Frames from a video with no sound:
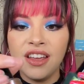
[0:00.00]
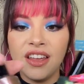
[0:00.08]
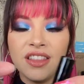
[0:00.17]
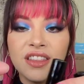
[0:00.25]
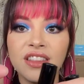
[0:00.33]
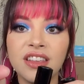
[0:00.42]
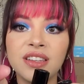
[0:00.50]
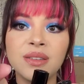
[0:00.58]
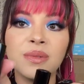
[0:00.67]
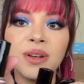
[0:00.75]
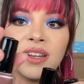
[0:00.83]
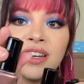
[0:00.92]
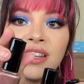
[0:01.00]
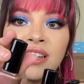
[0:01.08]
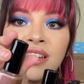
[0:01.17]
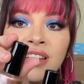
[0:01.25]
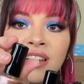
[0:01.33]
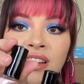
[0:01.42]
And then this one,
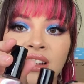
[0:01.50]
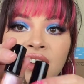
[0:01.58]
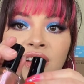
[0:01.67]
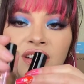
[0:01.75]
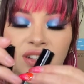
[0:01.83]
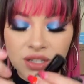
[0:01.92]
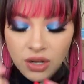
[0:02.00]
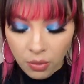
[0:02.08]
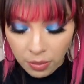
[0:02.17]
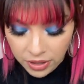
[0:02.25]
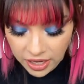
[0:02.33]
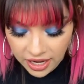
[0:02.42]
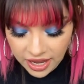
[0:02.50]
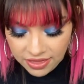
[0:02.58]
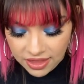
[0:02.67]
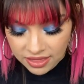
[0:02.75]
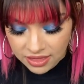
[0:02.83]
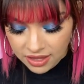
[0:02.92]
so pretty. And
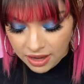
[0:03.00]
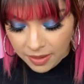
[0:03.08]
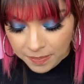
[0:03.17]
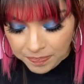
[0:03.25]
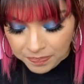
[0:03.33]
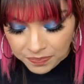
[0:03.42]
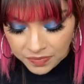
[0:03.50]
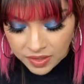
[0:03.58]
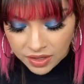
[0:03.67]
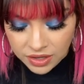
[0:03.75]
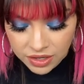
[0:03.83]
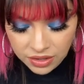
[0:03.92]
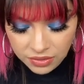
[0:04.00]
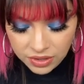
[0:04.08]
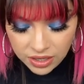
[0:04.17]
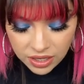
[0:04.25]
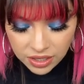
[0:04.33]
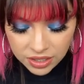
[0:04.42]
then the nude
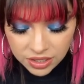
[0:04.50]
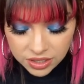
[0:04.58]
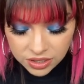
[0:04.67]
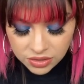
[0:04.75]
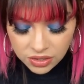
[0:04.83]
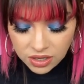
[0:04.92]
colors,